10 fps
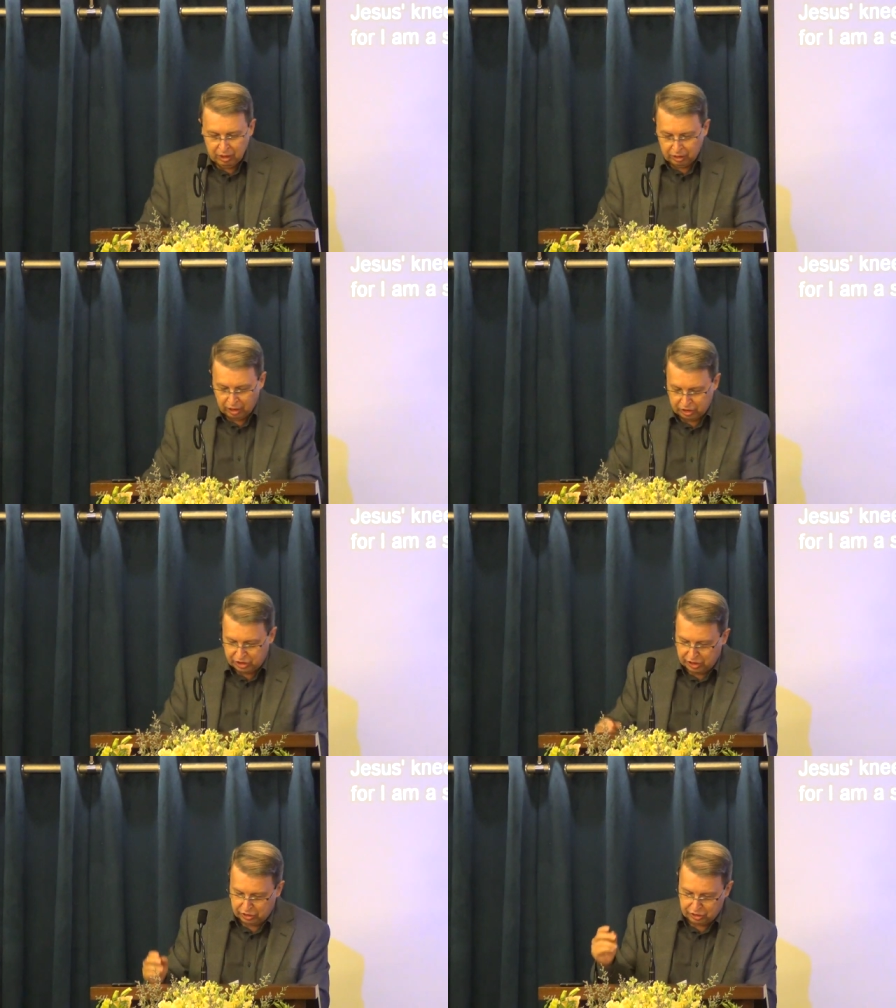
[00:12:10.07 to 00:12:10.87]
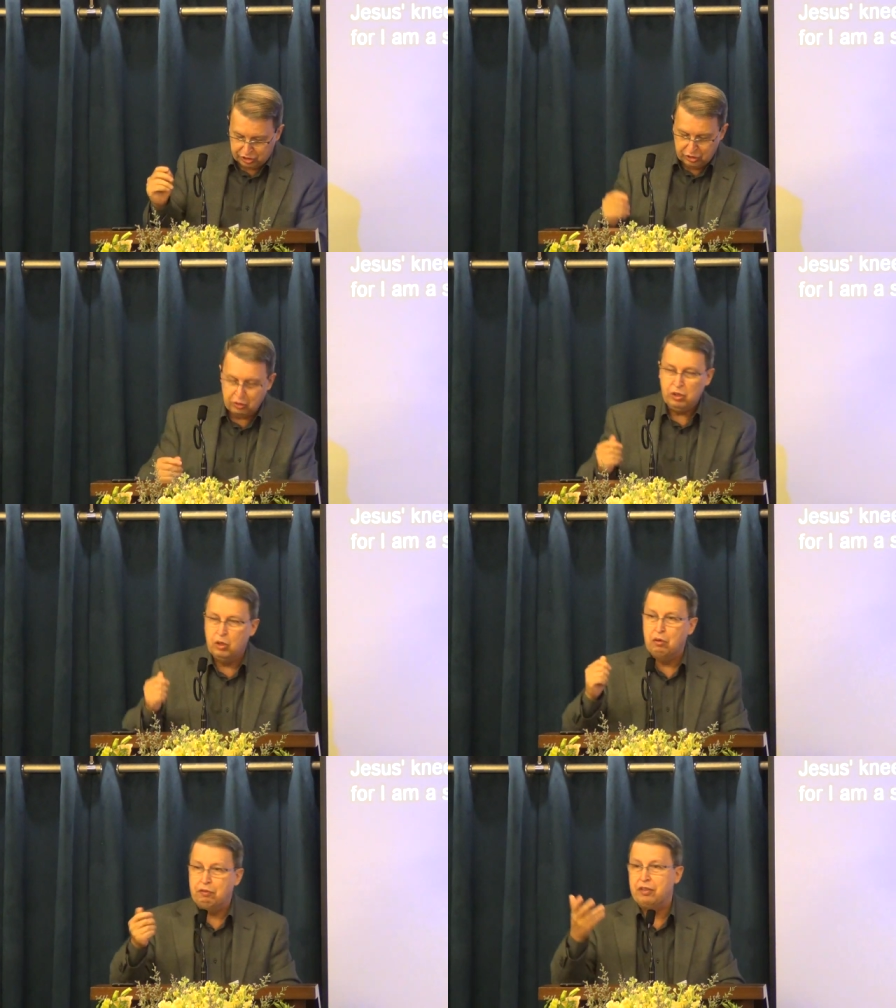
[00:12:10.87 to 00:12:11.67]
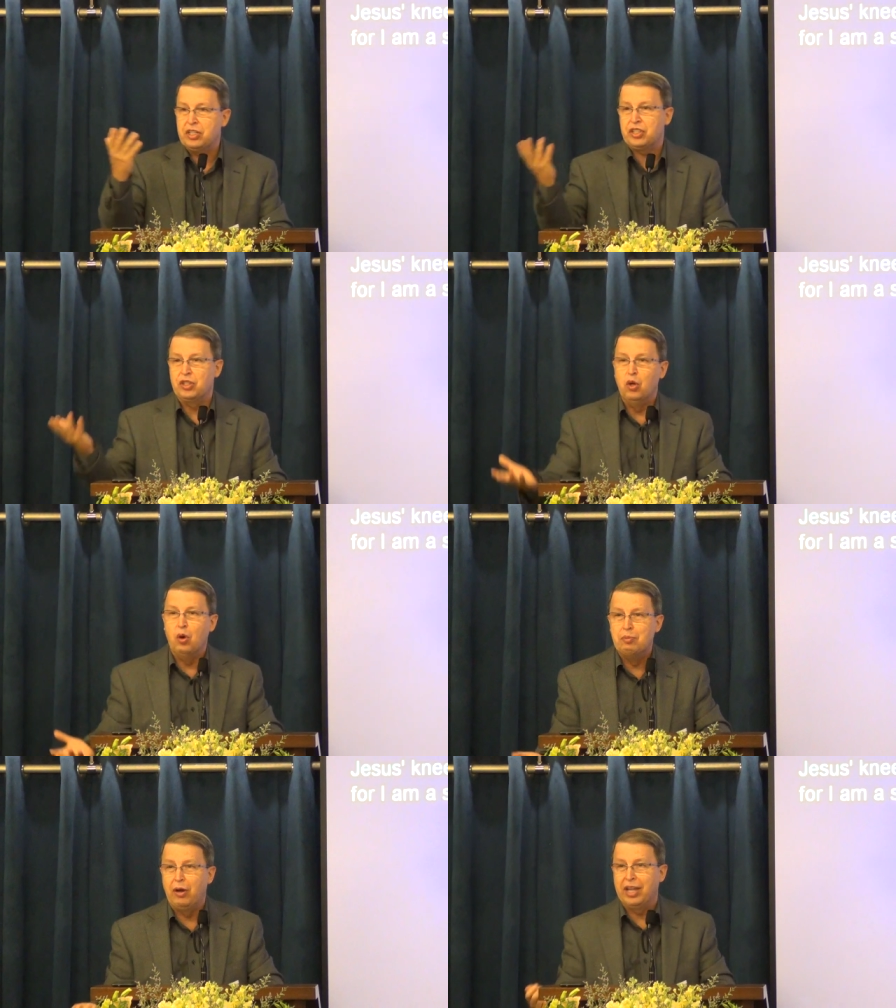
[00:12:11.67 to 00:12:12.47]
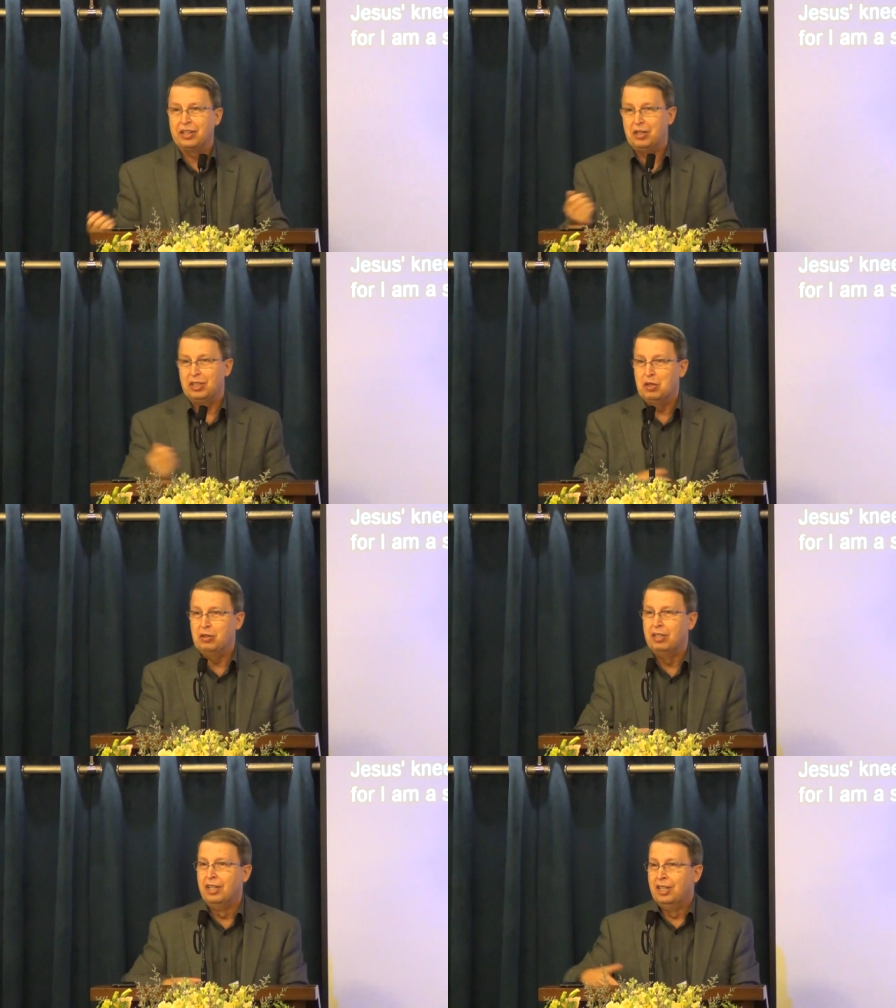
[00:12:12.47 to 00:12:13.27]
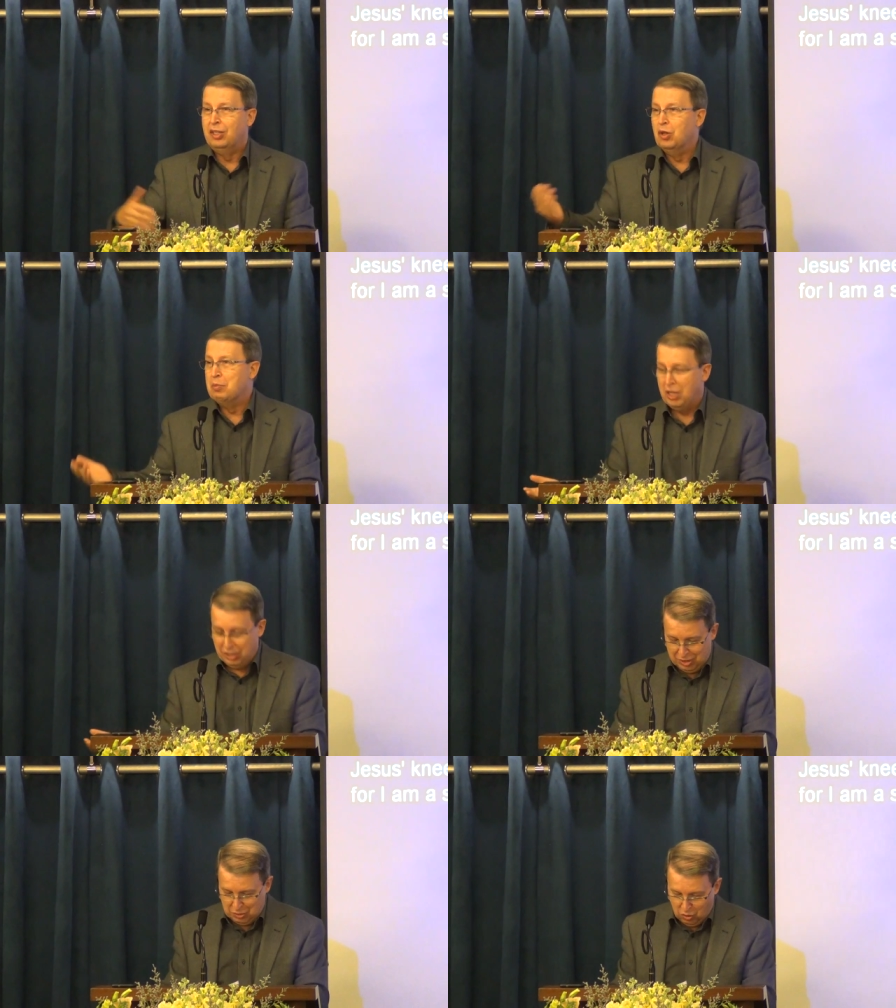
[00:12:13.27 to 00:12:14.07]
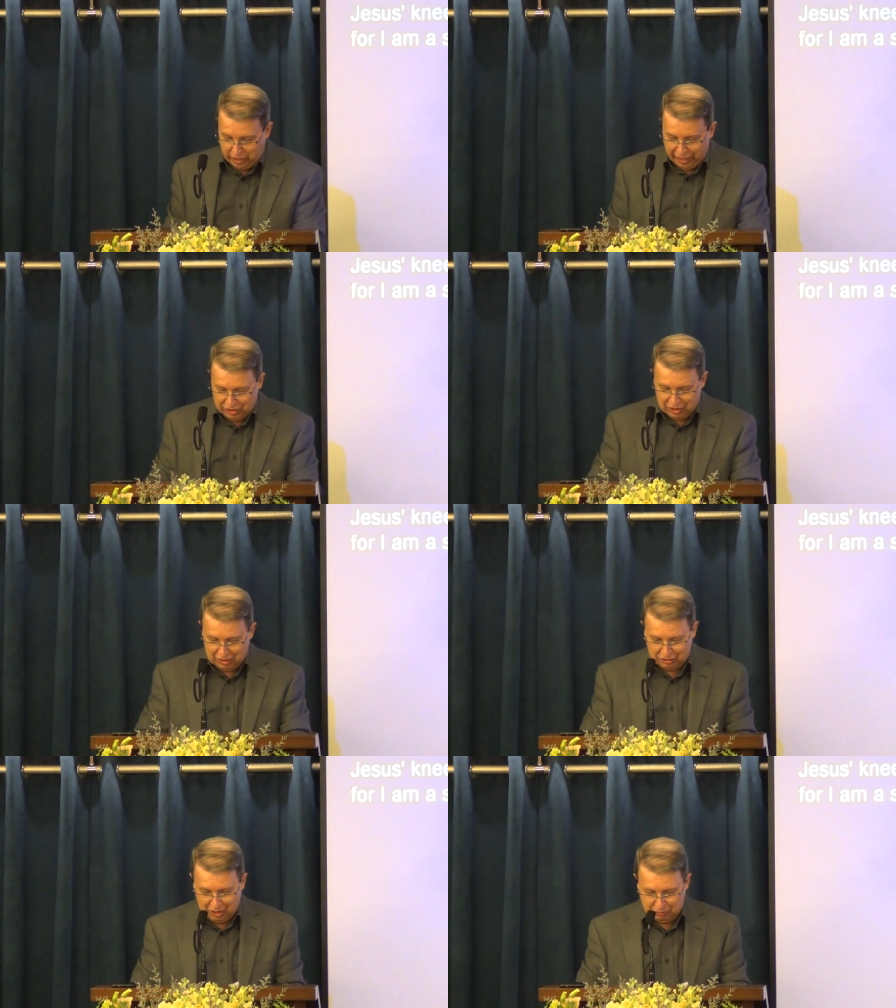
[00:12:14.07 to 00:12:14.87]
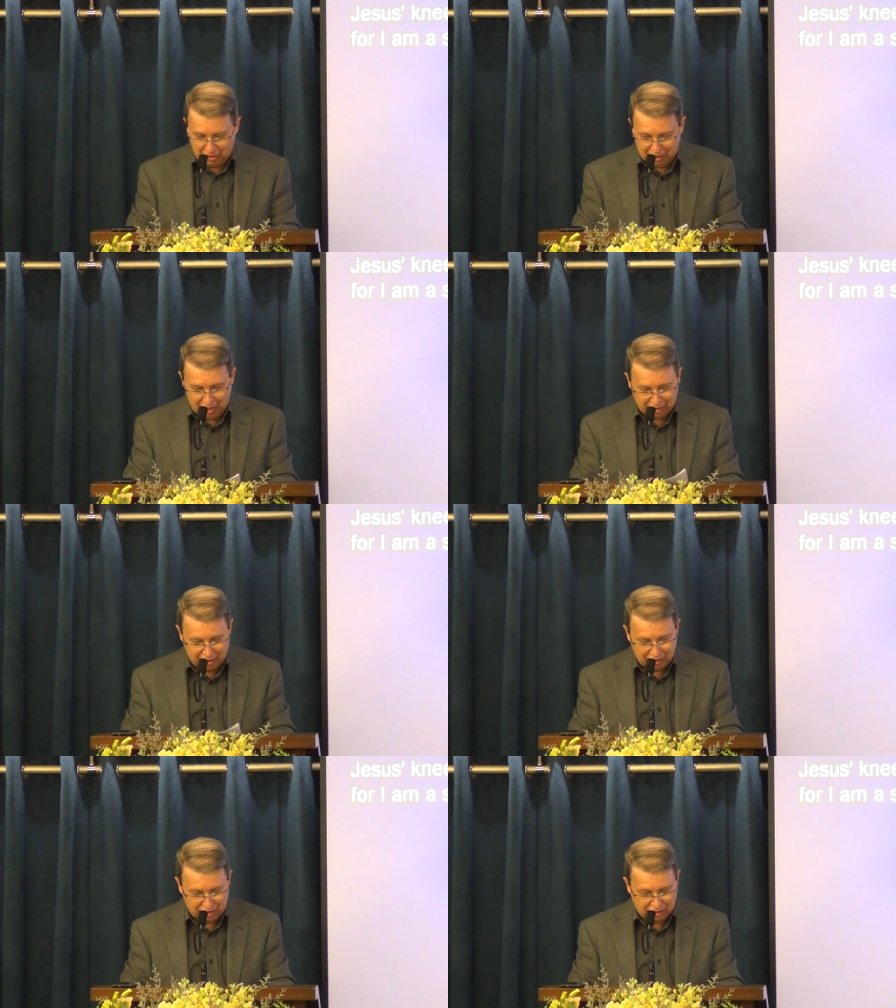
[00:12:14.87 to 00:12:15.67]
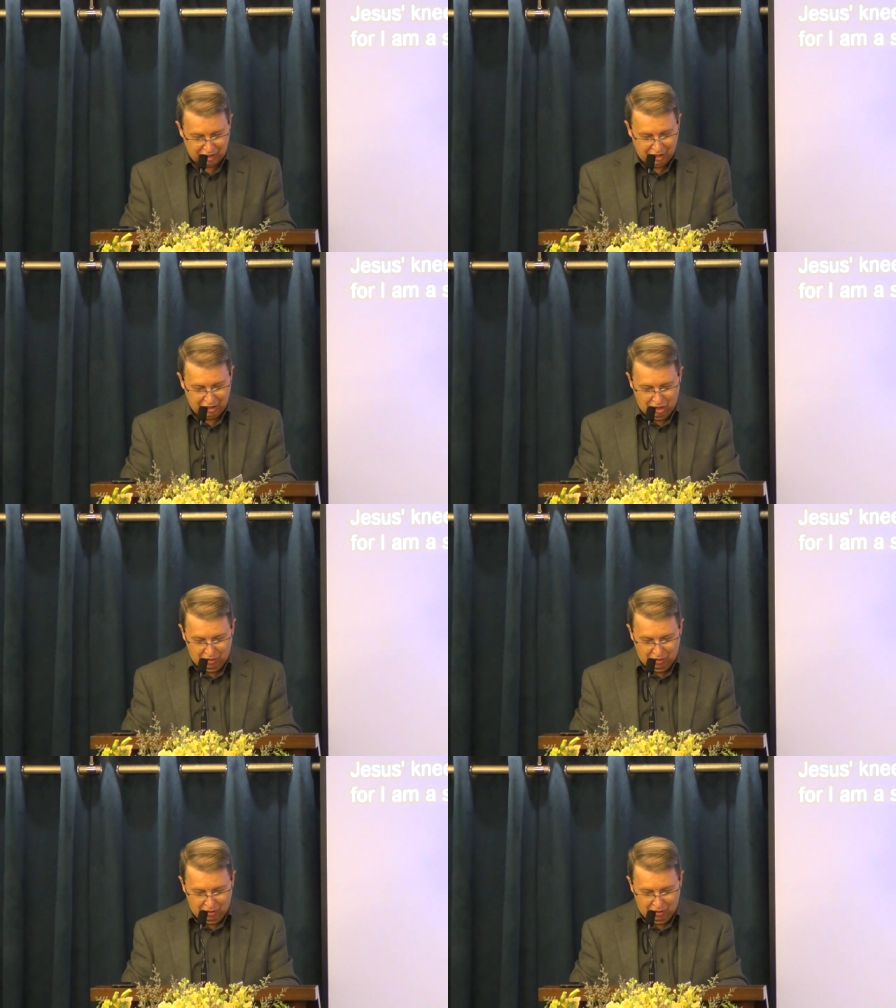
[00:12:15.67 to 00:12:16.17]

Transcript: Because Jesus knew no fish, no bread, or no money, no candy, or something like this, okay?